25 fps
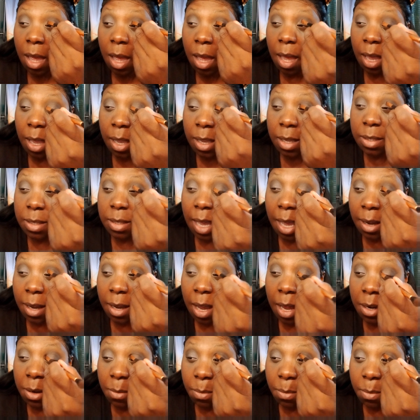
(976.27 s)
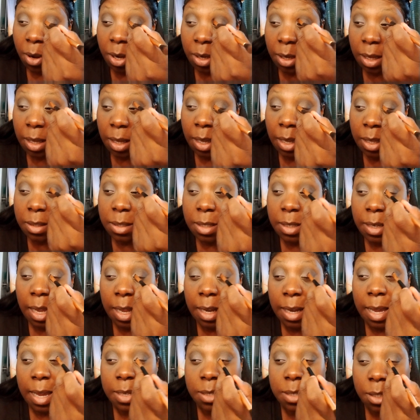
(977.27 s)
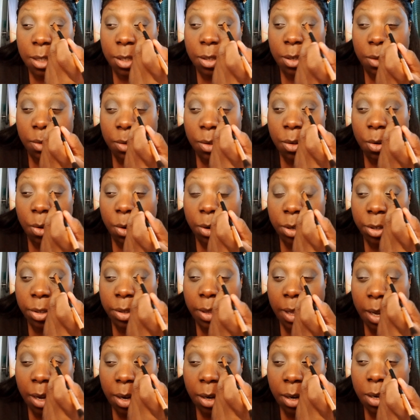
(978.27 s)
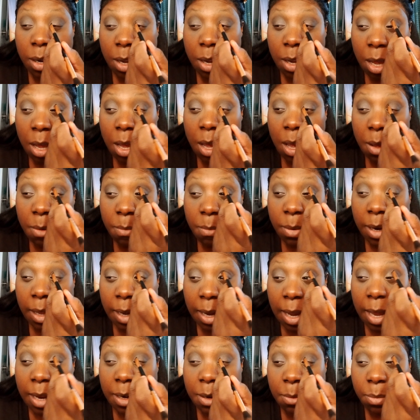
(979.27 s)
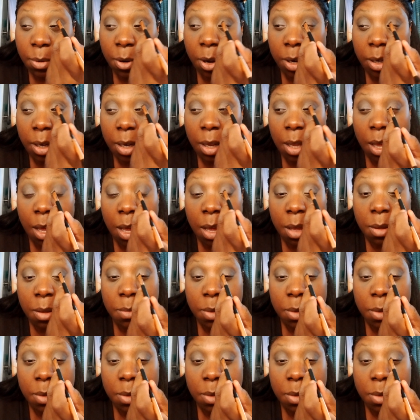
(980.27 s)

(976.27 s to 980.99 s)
is I kind of brought it into that last little corner there, but I kind of brought it up.